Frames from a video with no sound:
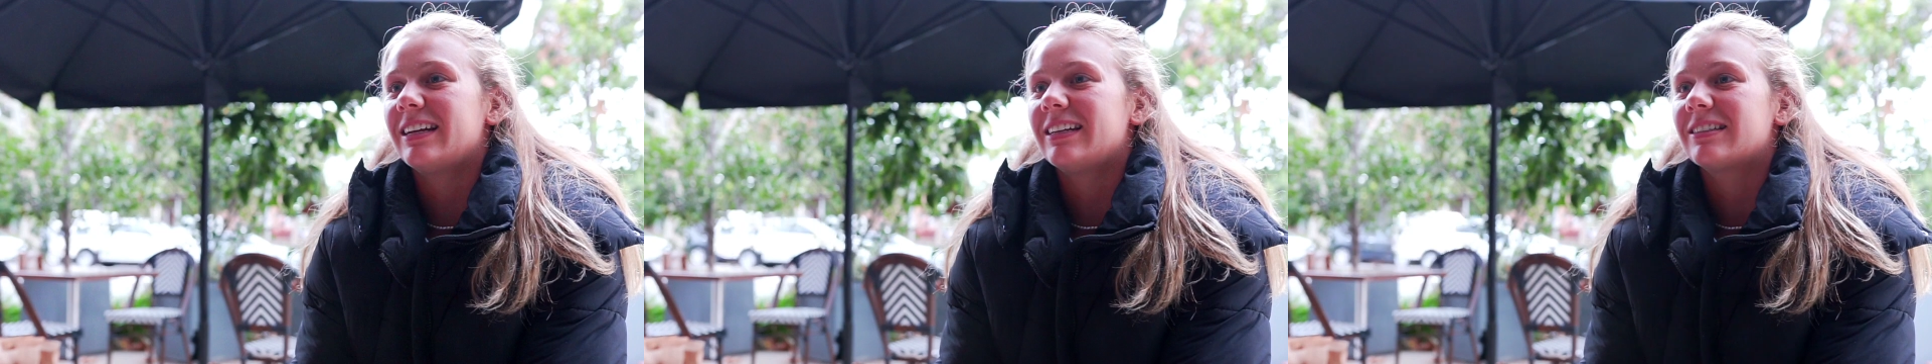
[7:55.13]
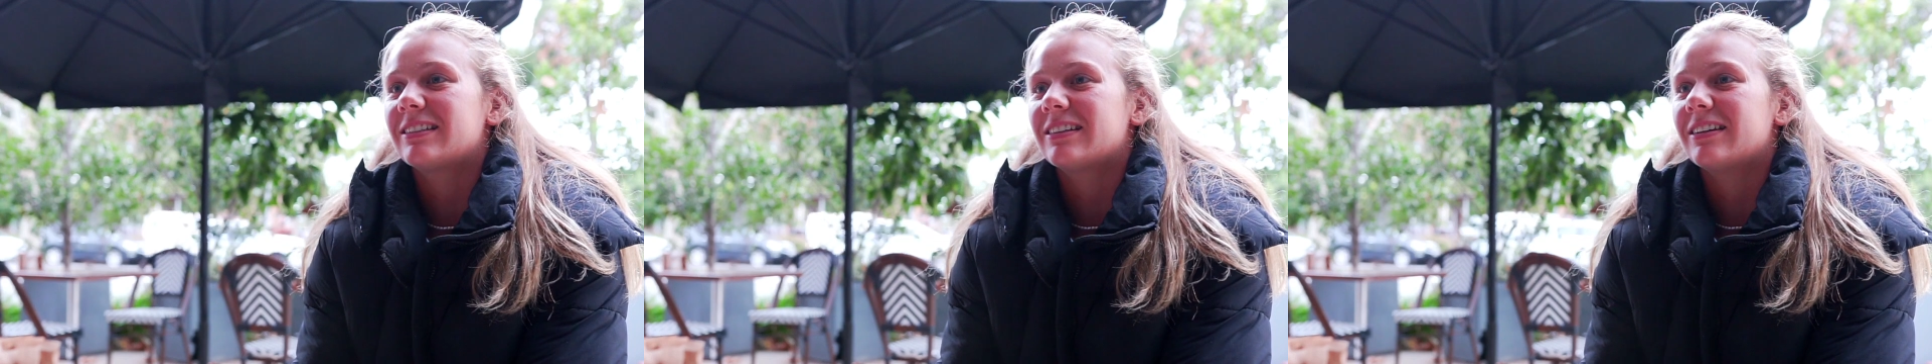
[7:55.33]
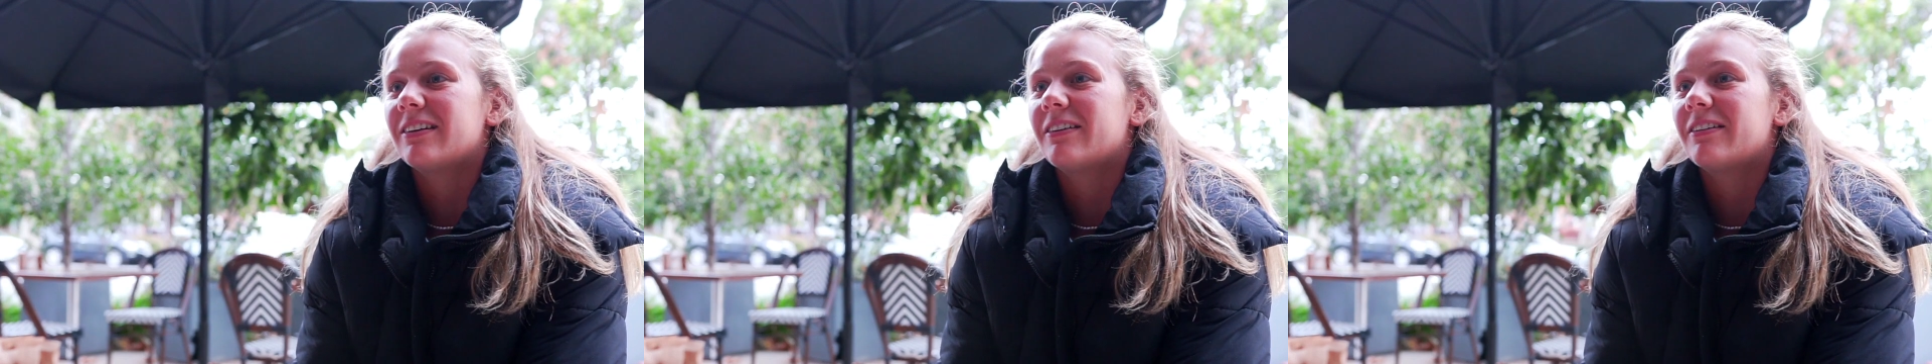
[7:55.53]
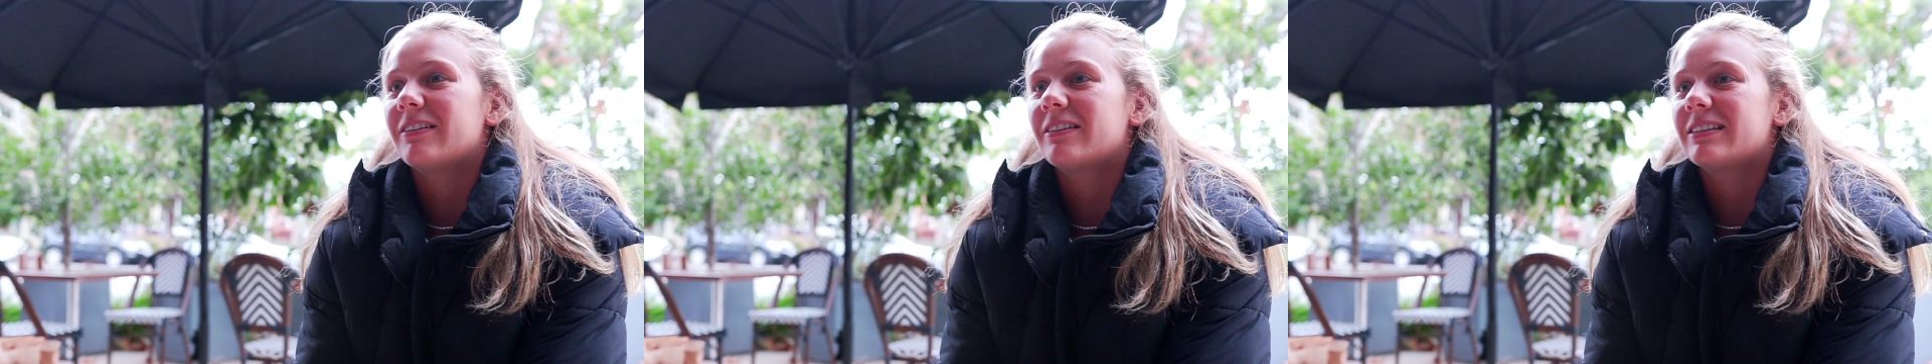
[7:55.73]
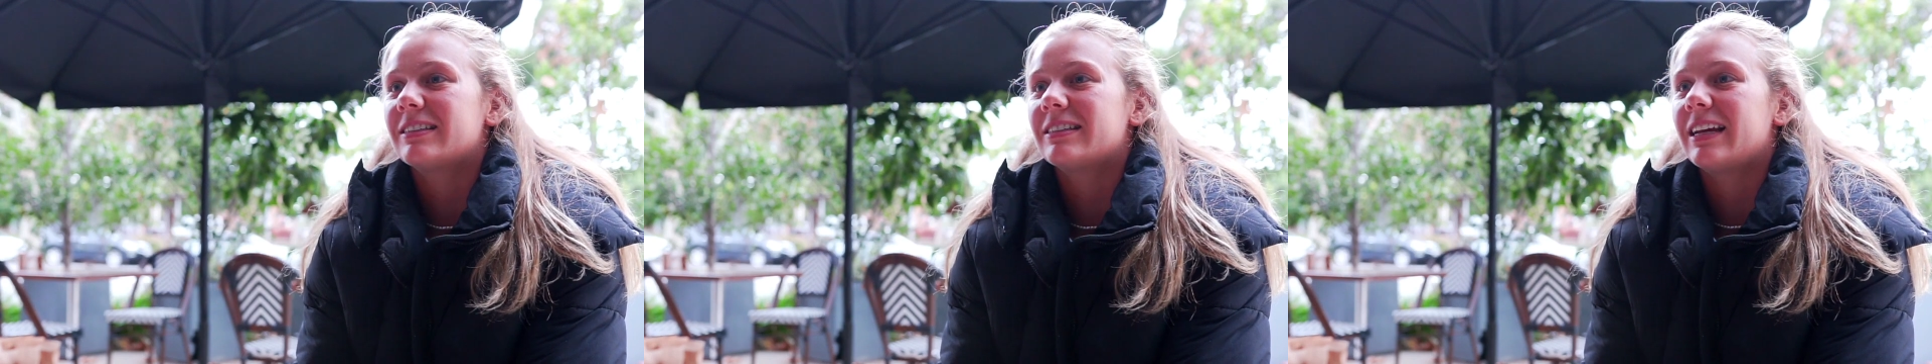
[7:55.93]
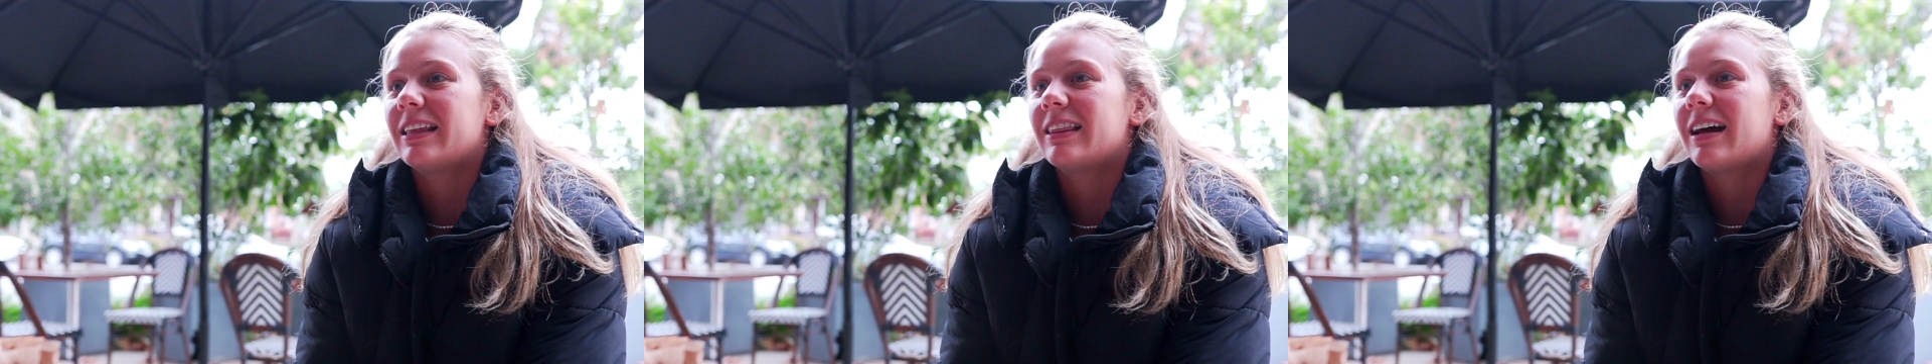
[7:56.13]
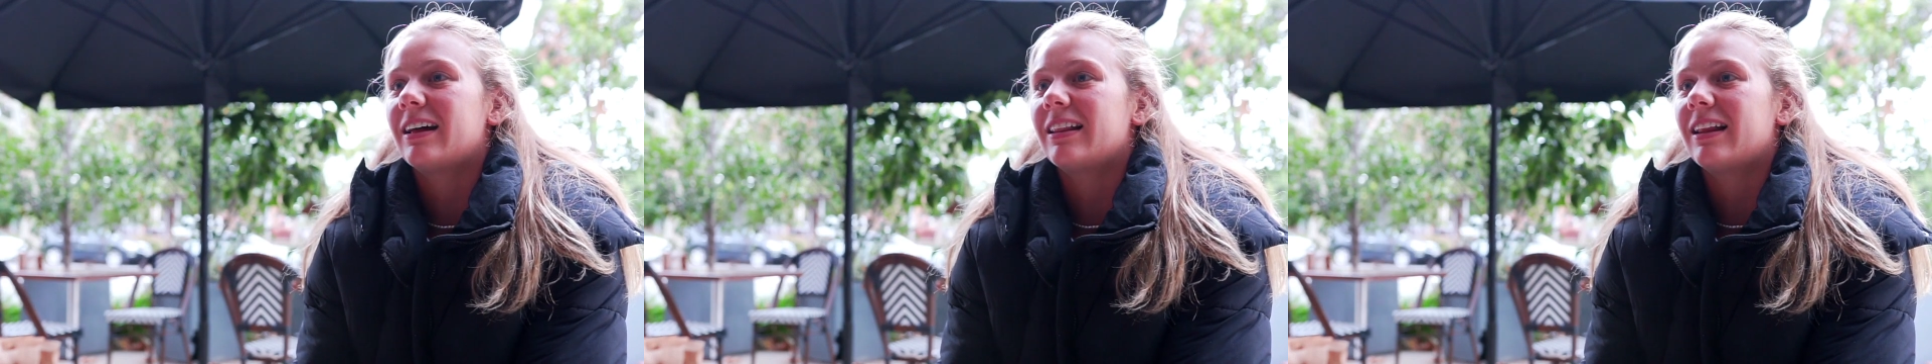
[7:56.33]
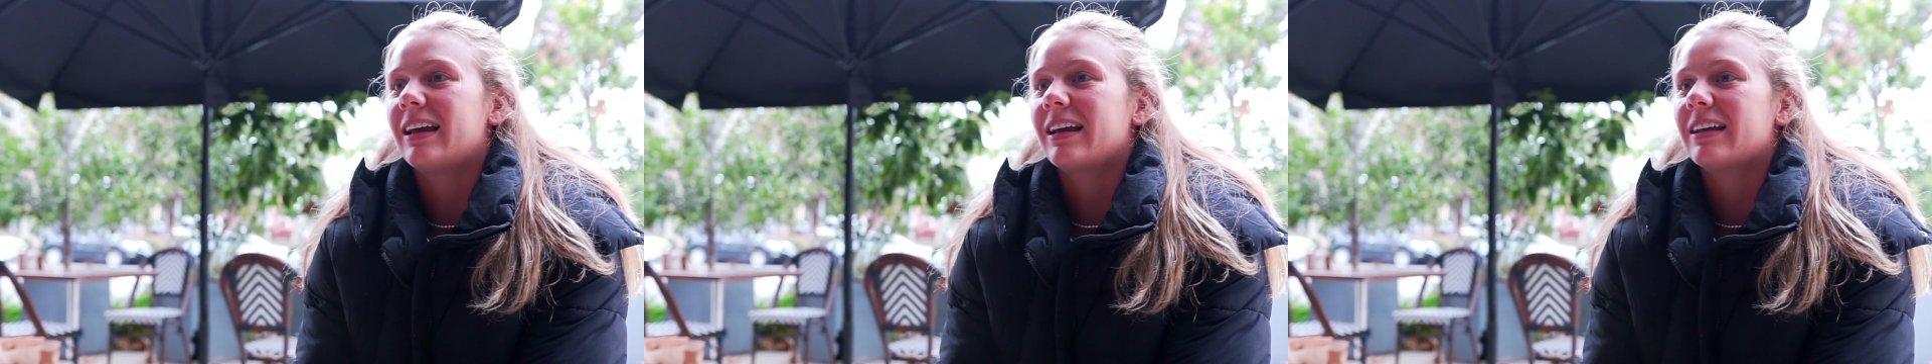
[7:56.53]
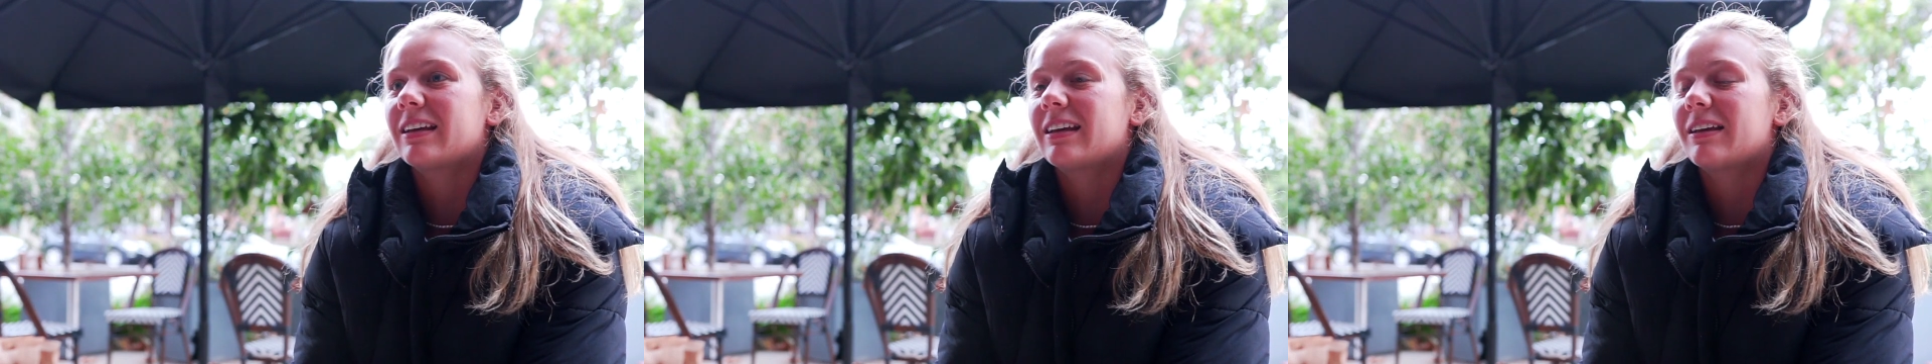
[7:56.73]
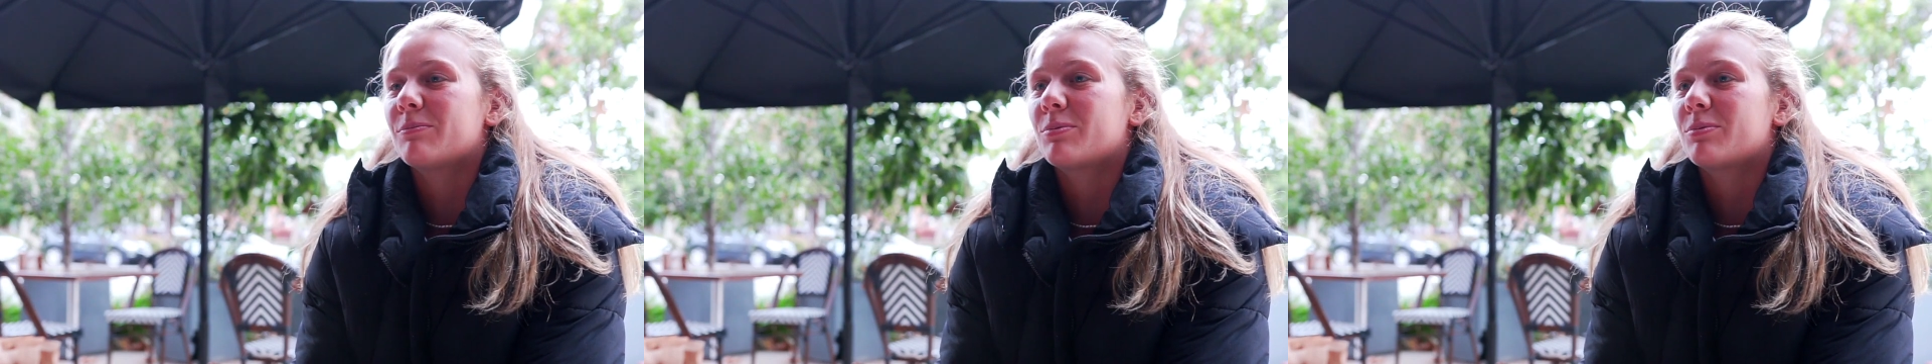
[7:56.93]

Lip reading: to see that, like,